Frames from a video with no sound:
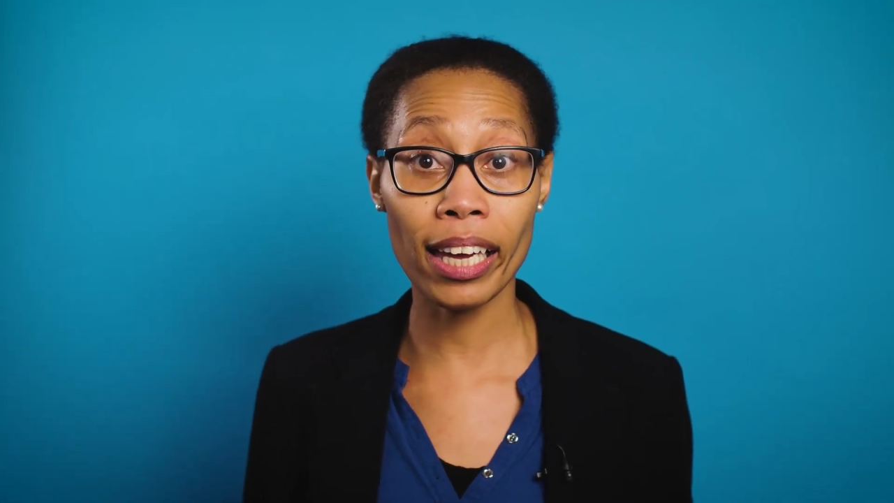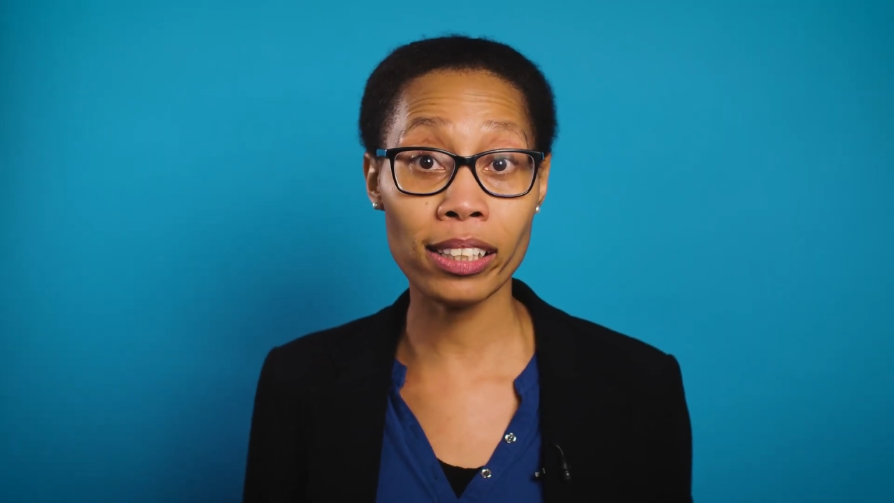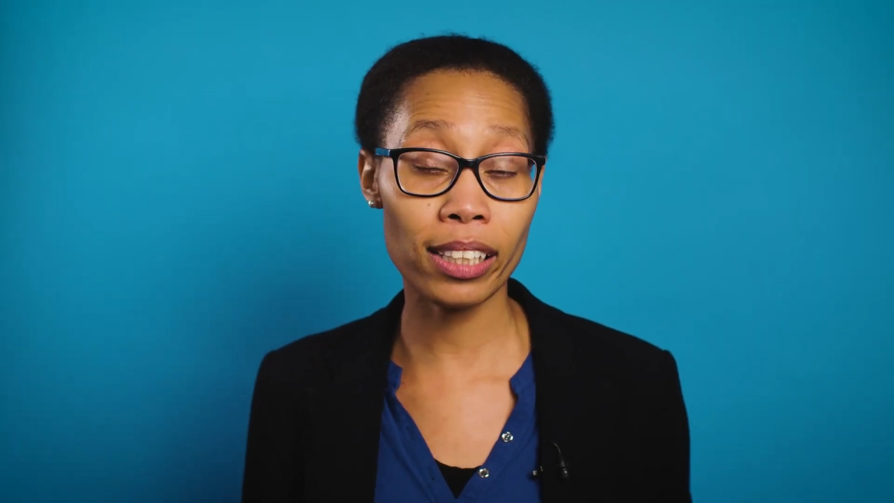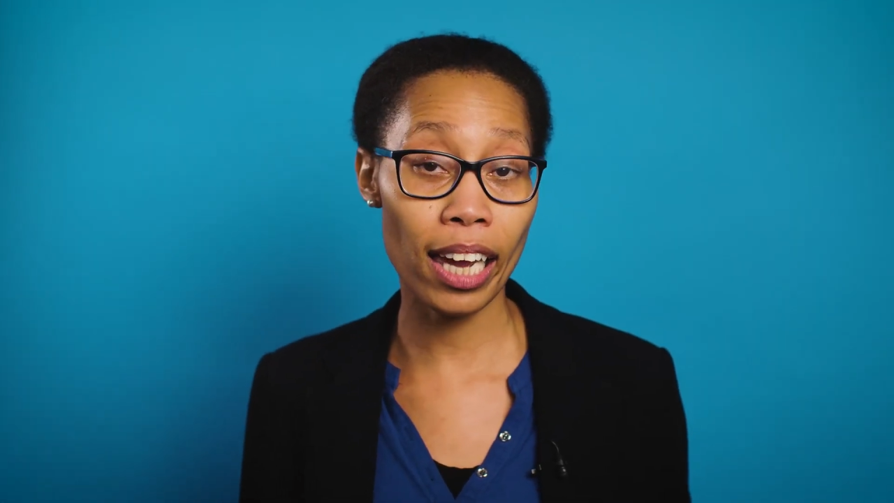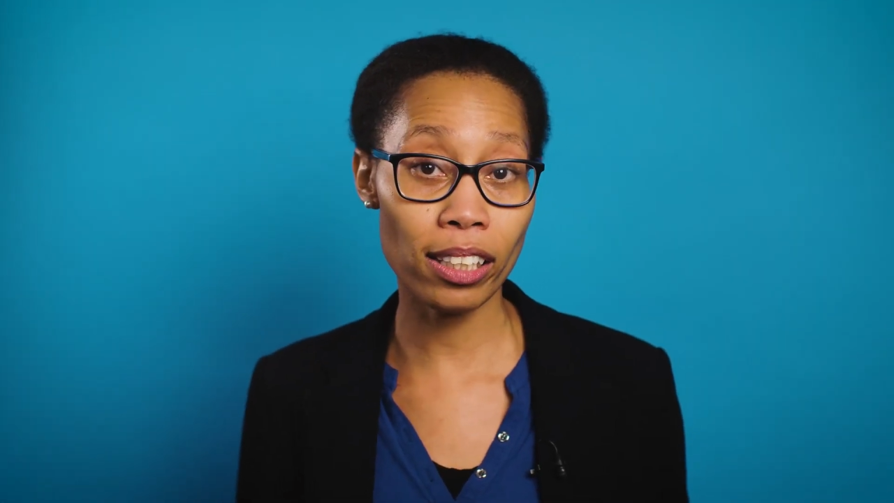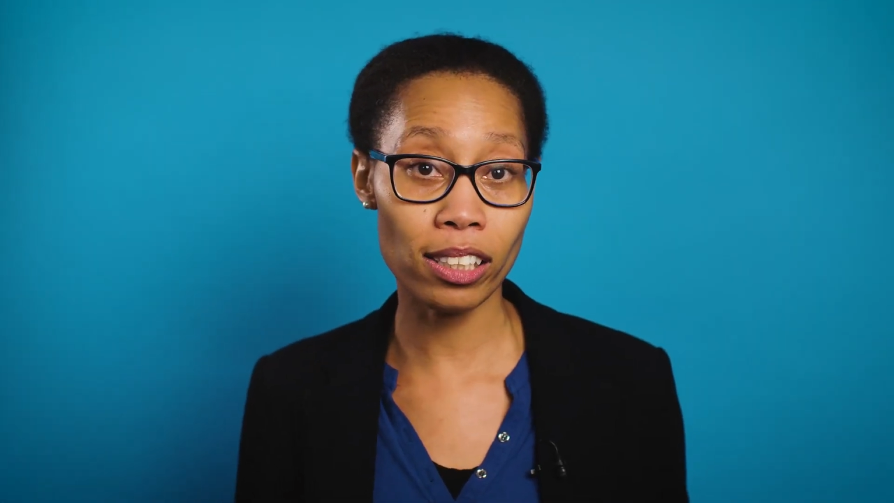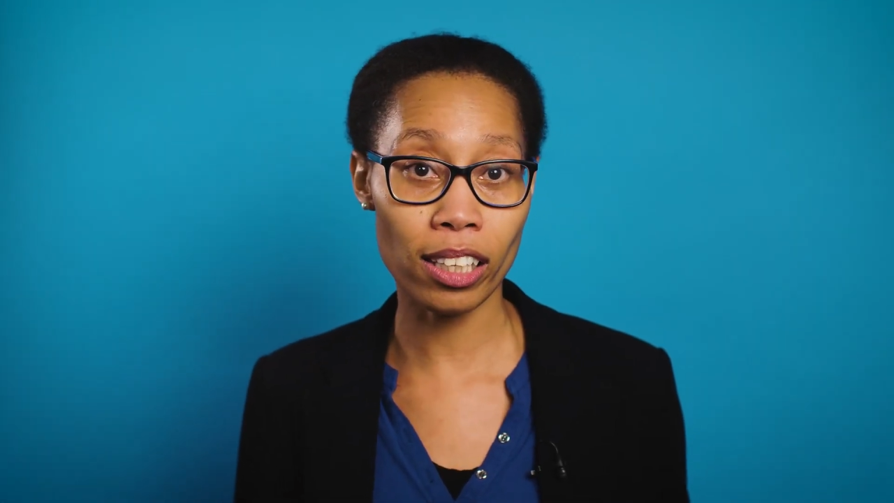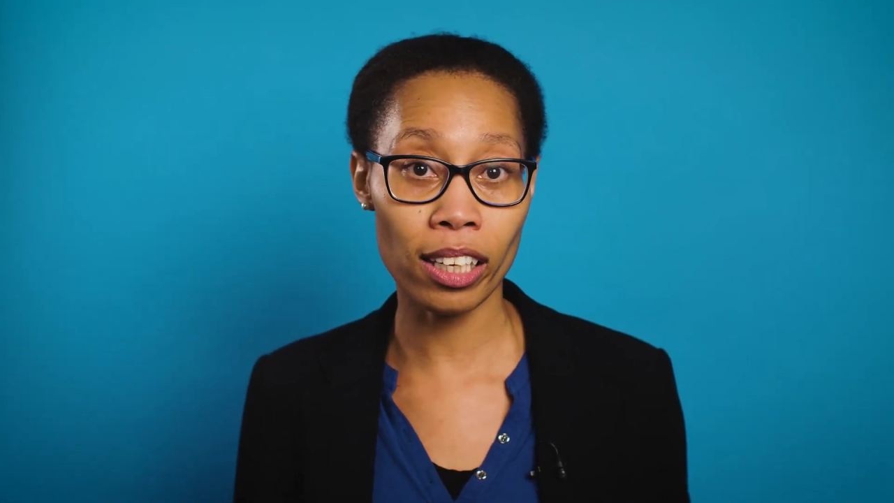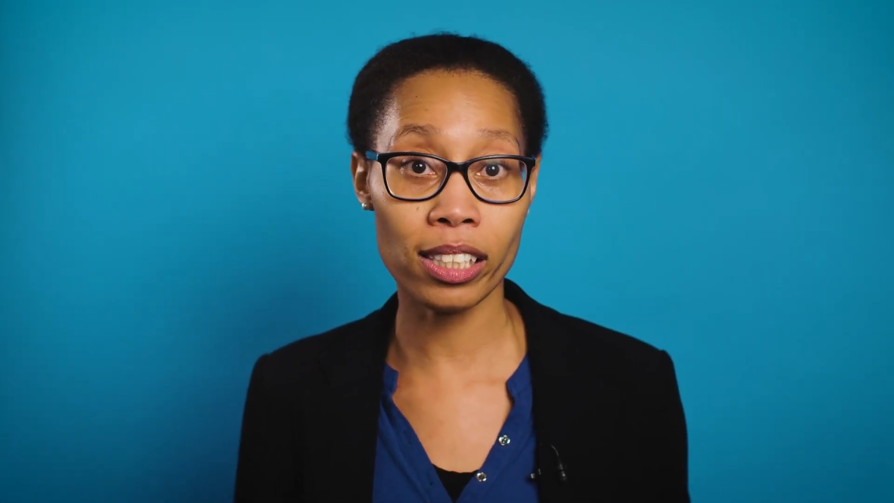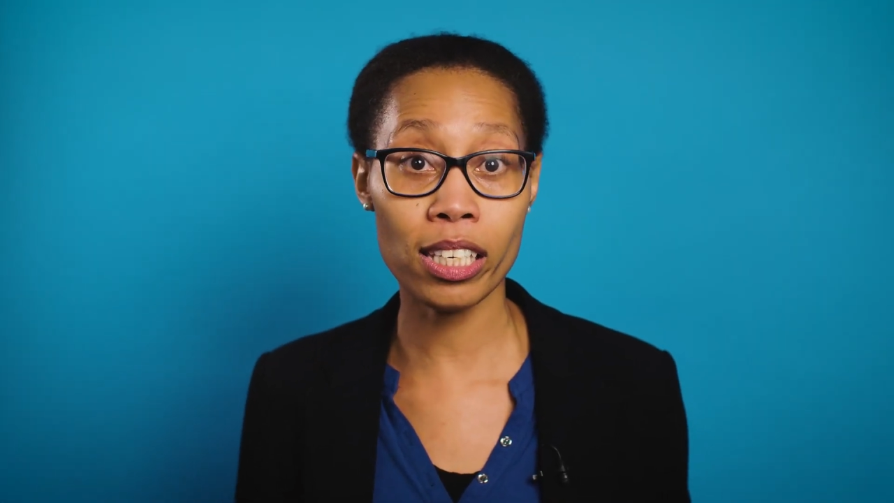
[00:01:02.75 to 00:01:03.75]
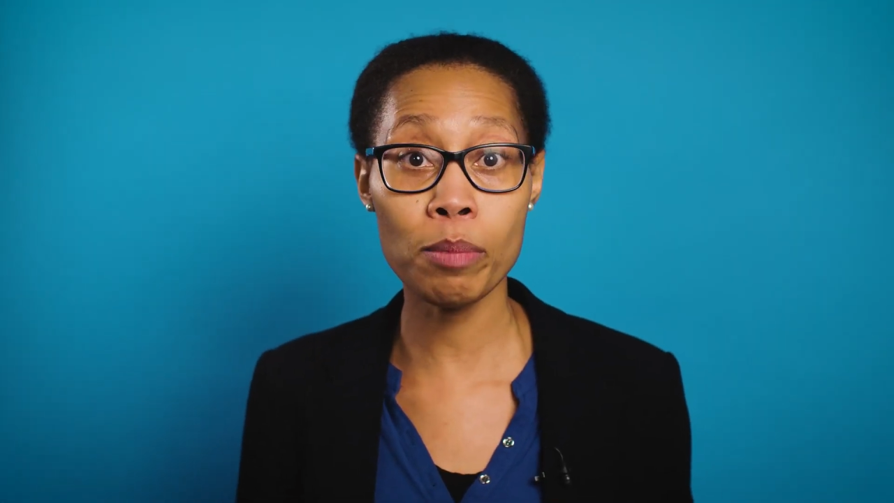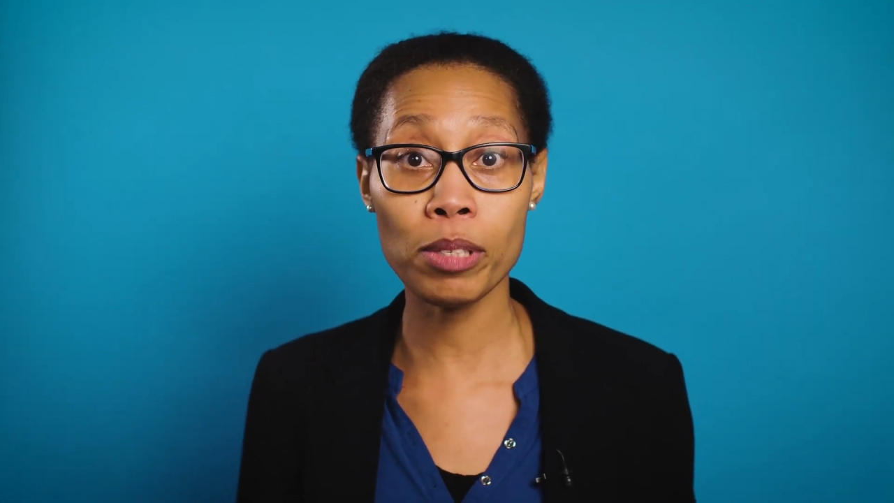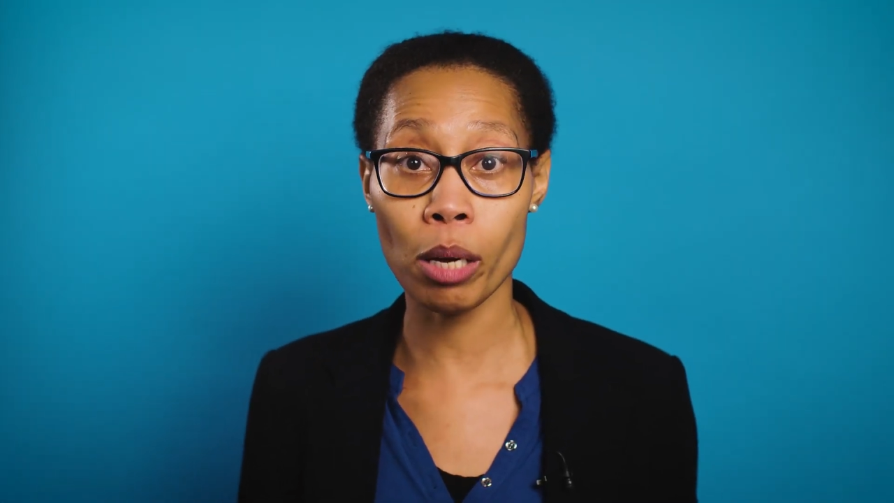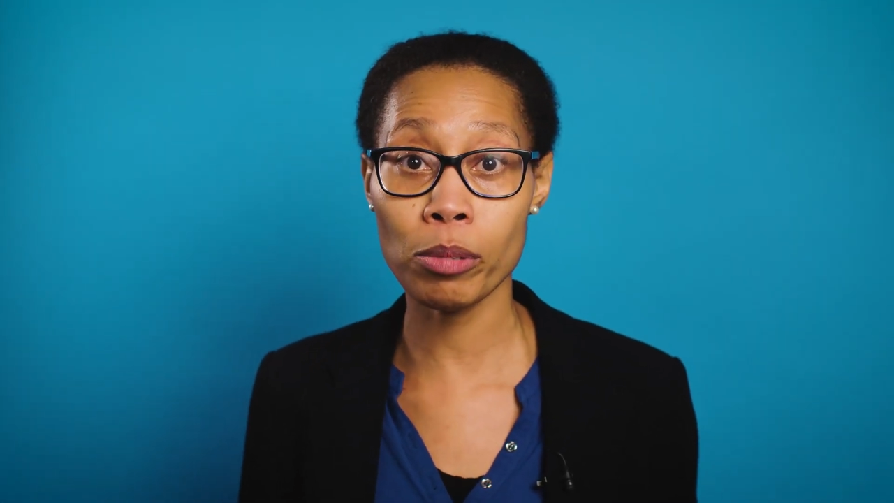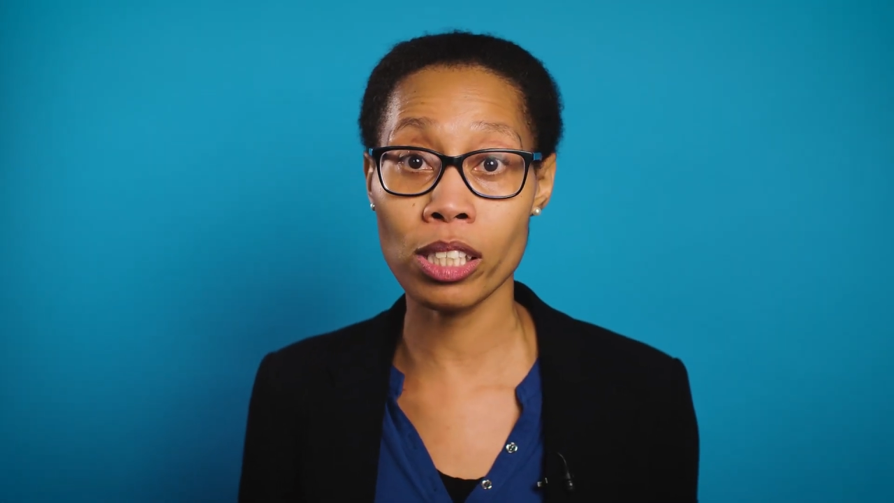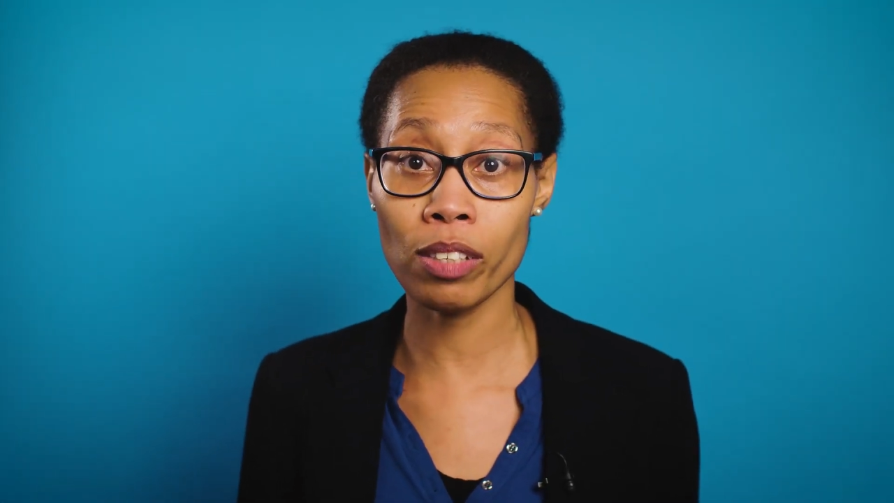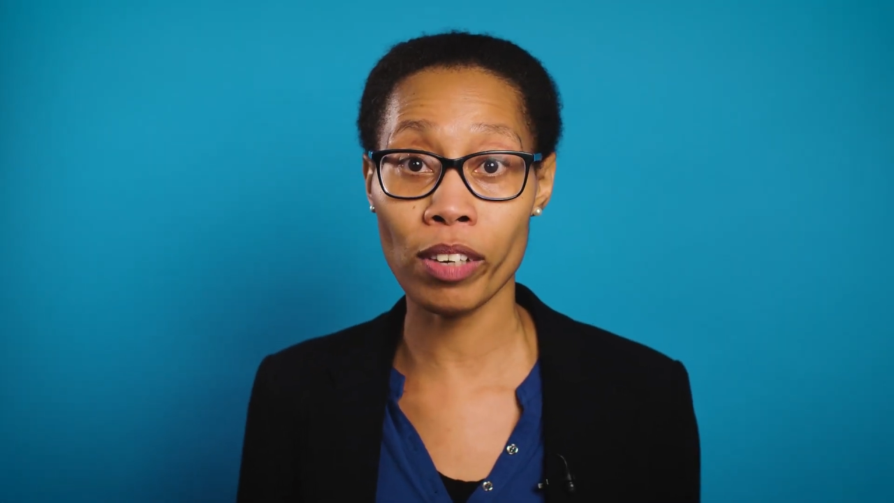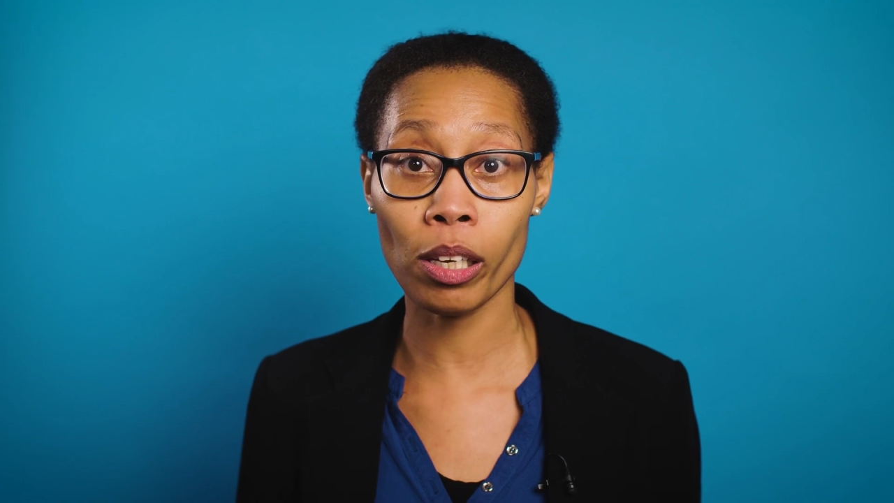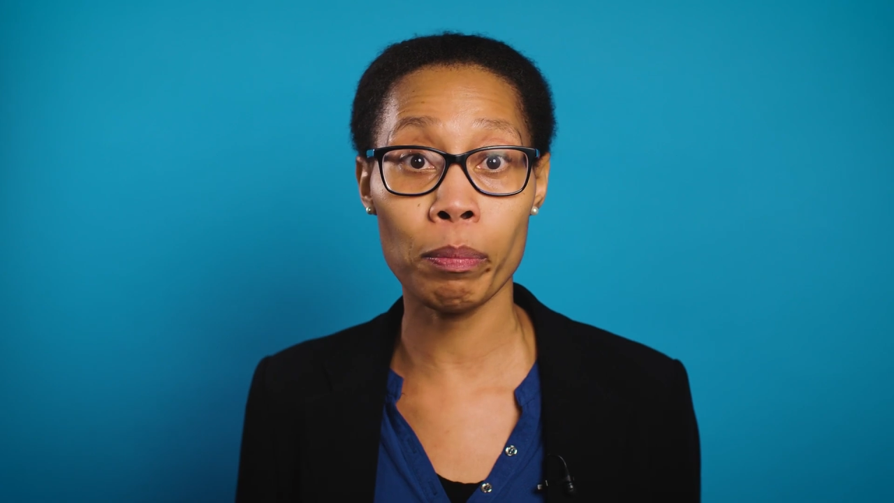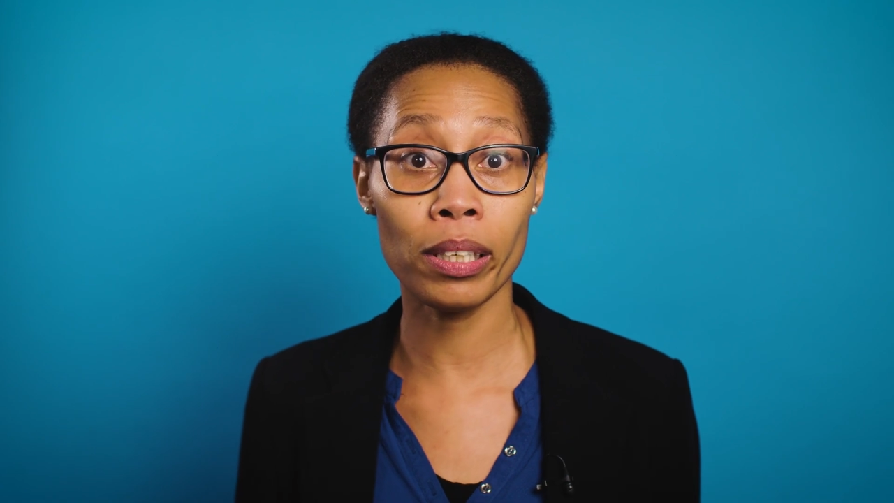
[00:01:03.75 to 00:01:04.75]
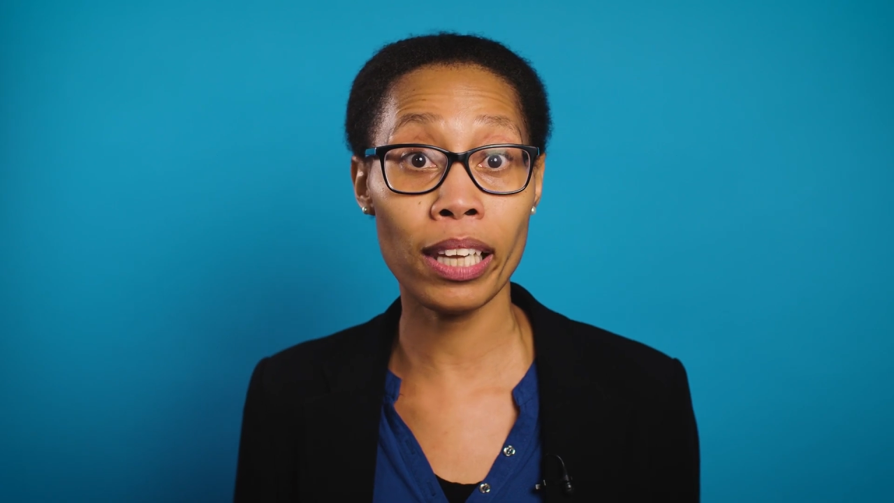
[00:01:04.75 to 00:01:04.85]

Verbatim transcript: and Canada teamed up to develop a